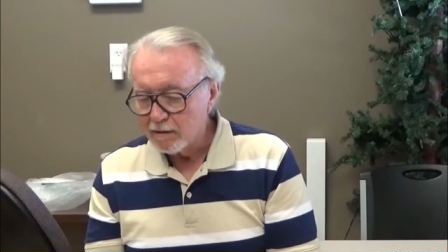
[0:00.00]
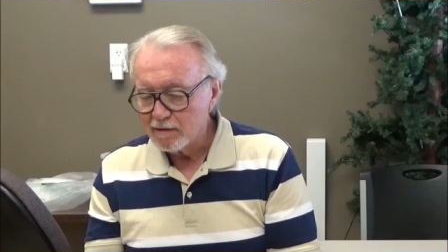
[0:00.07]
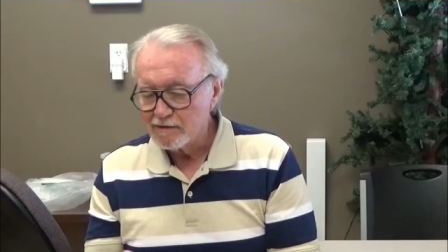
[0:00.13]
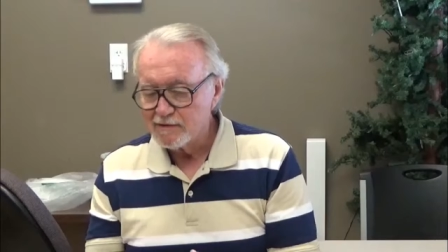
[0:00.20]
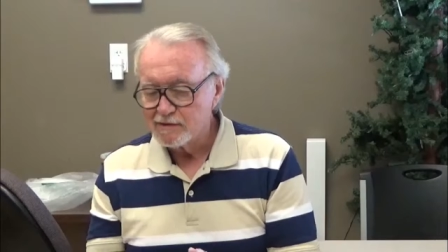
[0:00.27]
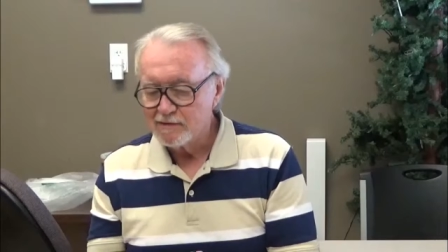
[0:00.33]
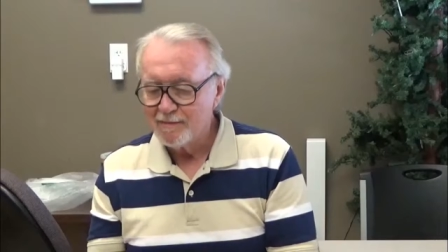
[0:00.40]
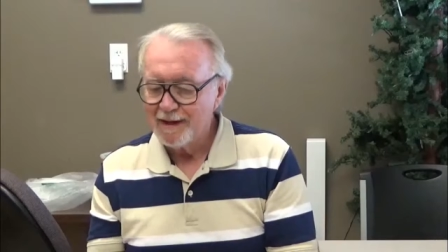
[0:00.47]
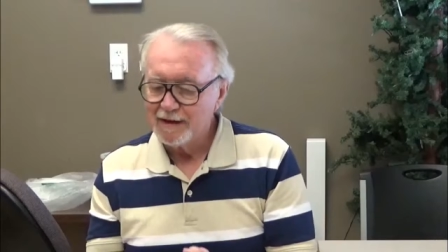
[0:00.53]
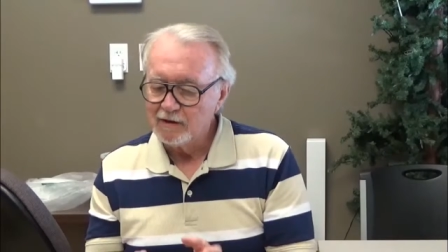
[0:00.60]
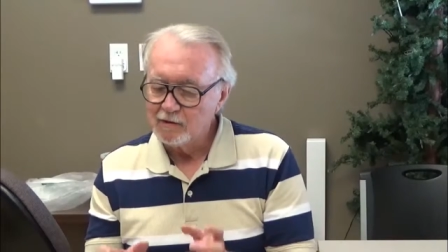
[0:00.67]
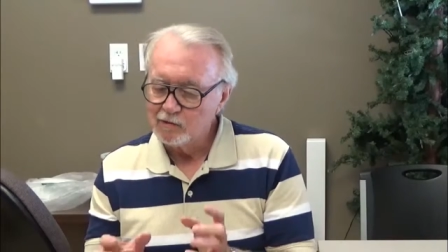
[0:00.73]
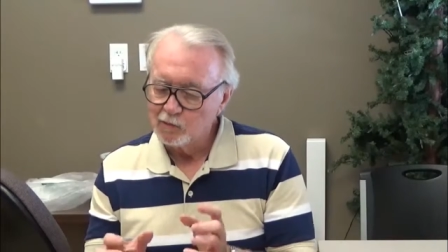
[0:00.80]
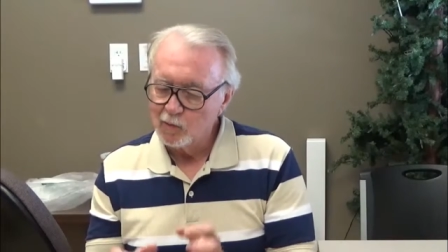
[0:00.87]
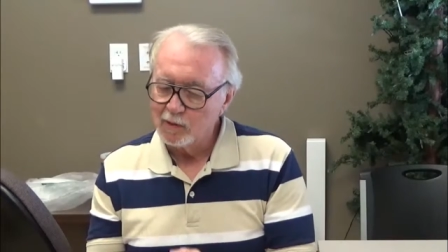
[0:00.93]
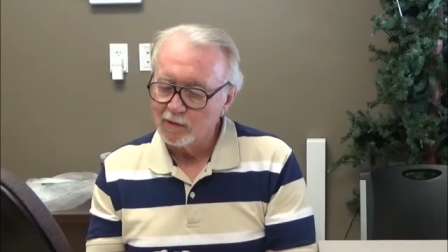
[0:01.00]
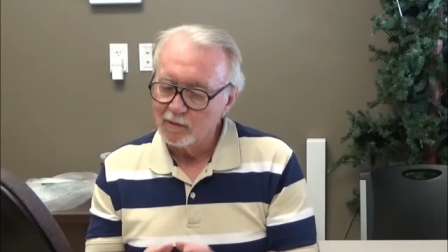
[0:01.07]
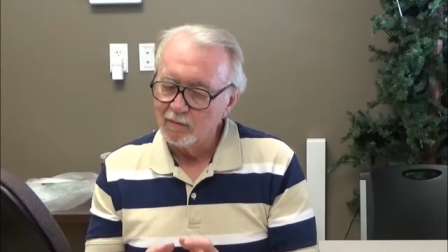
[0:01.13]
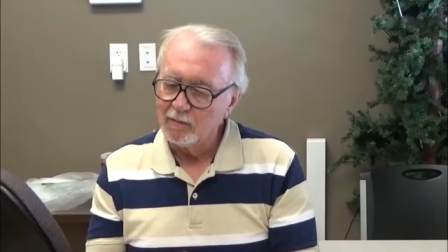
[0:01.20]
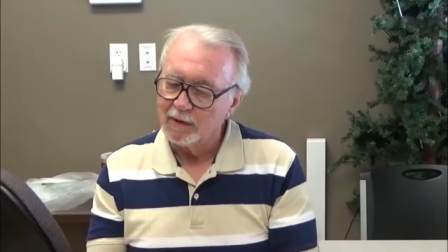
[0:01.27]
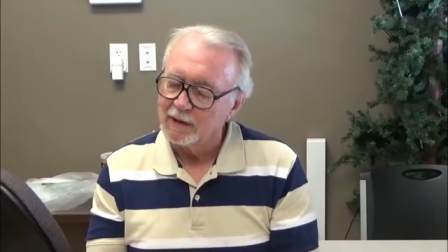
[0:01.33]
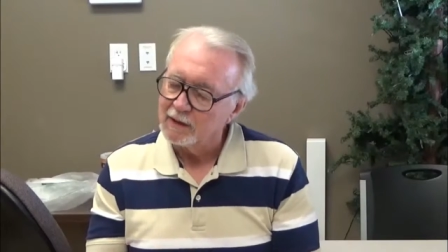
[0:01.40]
or is it somebody who's wanting
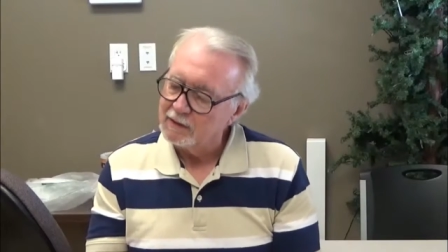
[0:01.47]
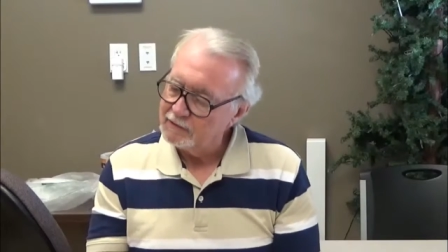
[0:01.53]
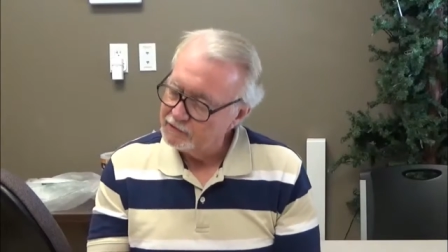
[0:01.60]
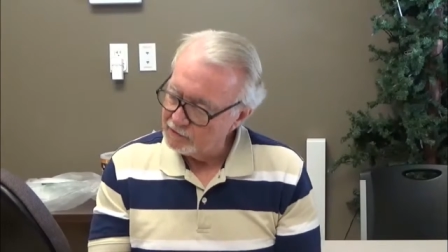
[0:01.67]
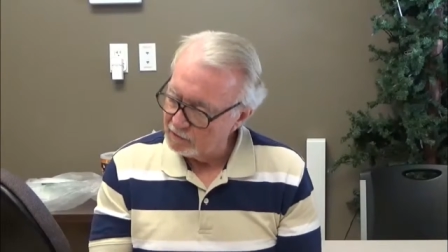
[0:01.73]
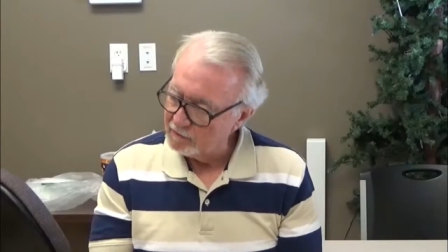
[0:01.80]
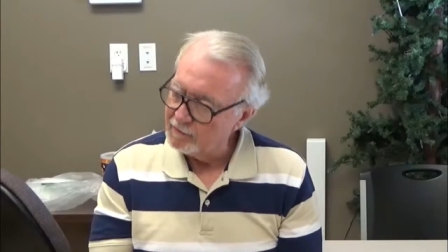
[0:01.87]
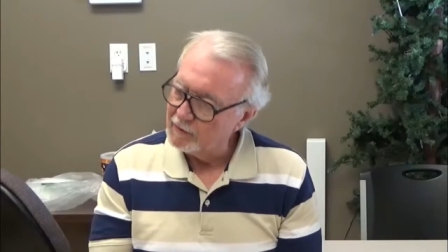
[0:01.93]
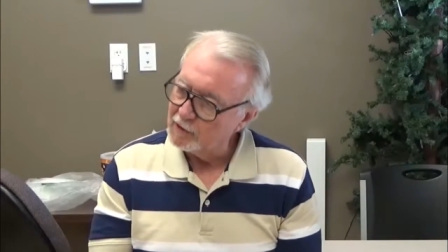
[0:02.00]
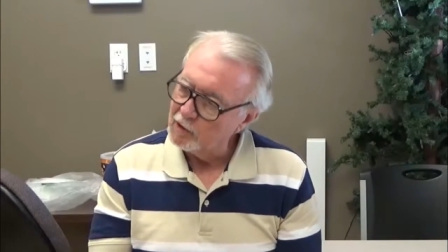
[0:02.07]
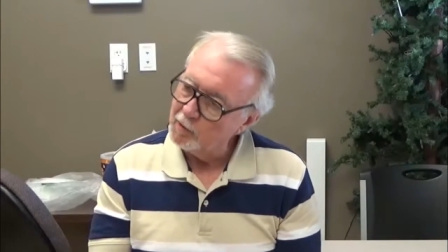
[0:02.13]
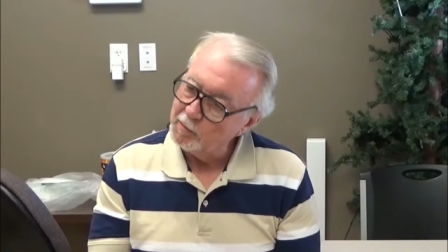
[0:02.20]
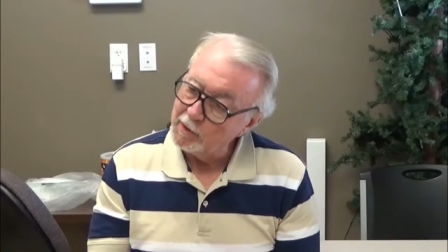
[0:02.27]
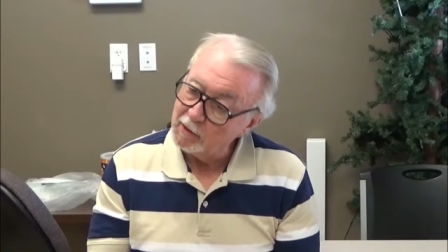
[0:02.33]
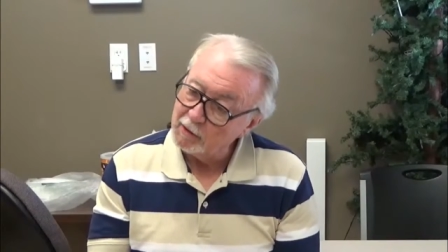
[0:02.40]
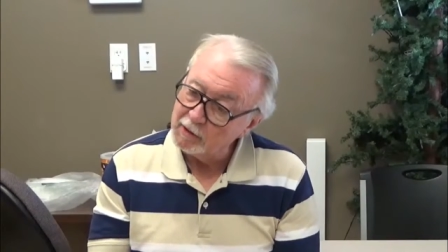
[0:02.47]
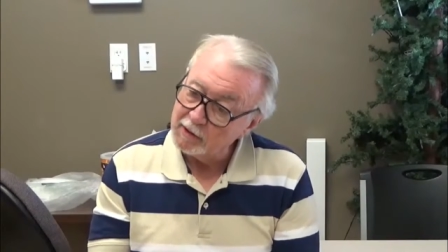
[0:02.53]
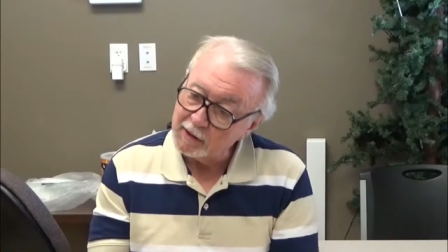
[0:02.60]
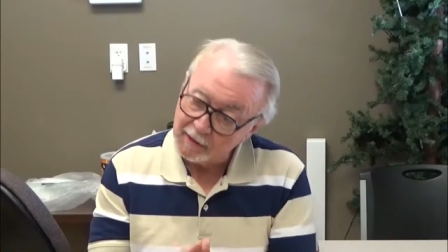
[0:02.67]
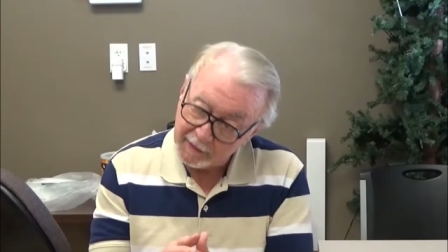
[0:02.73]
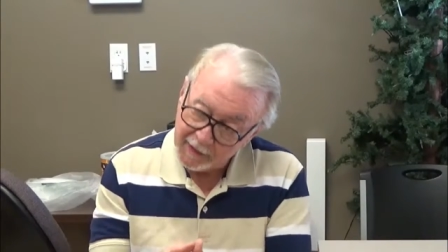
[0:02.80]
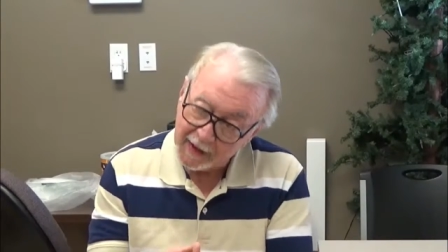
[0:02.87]
to really serve the
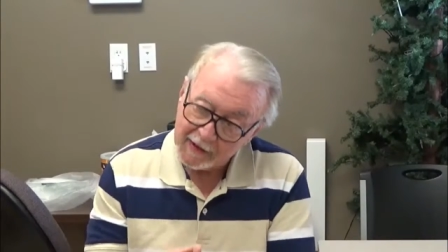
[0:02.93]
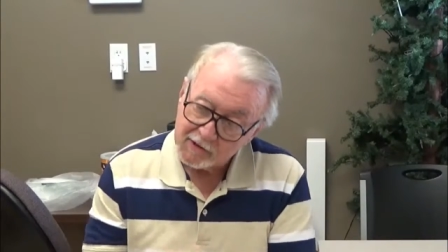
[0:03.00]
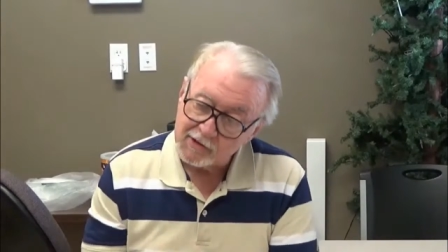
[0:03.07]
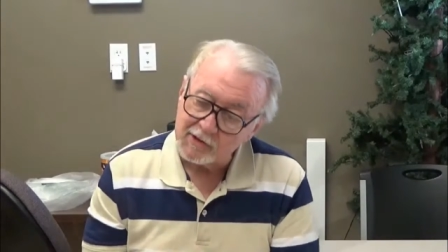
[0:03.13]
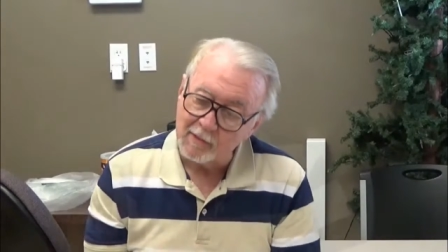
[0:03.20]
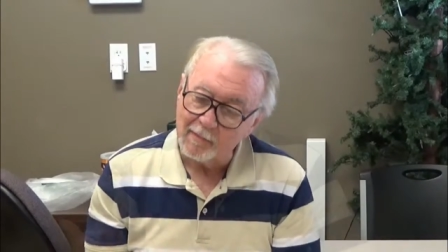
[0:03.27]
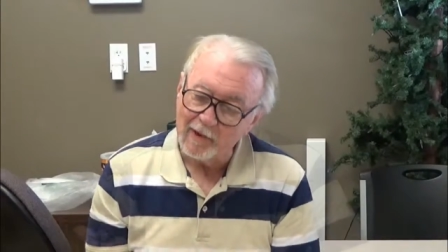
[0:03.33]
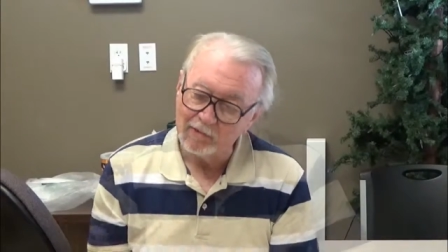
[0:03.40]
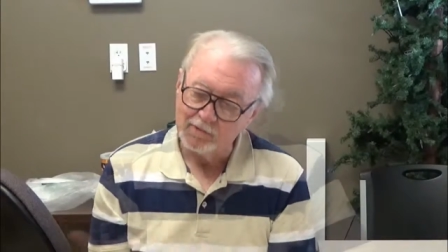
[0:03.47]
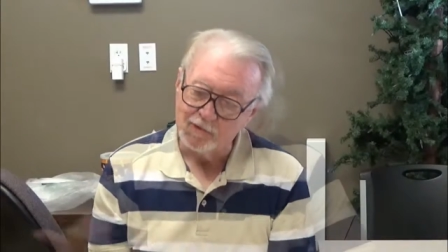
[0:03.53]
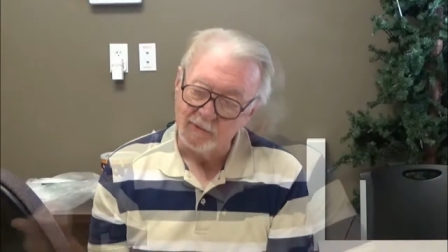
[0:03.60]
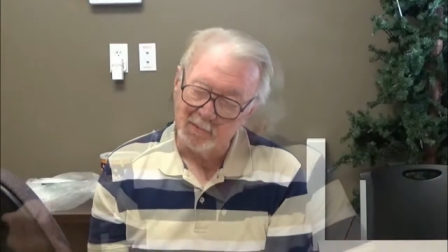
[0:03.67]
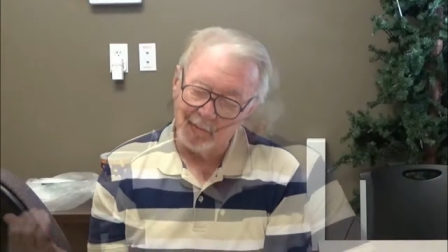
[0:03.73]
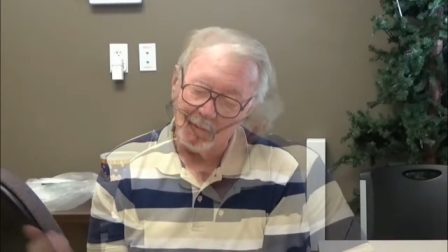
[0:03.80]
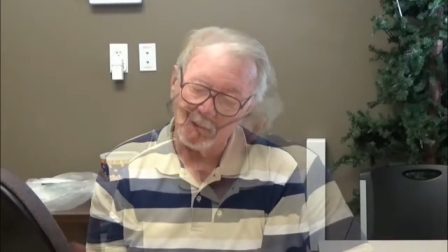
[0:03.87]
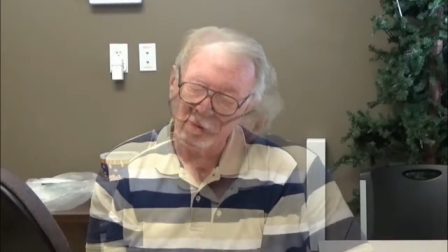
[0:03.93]
community? That's the most important.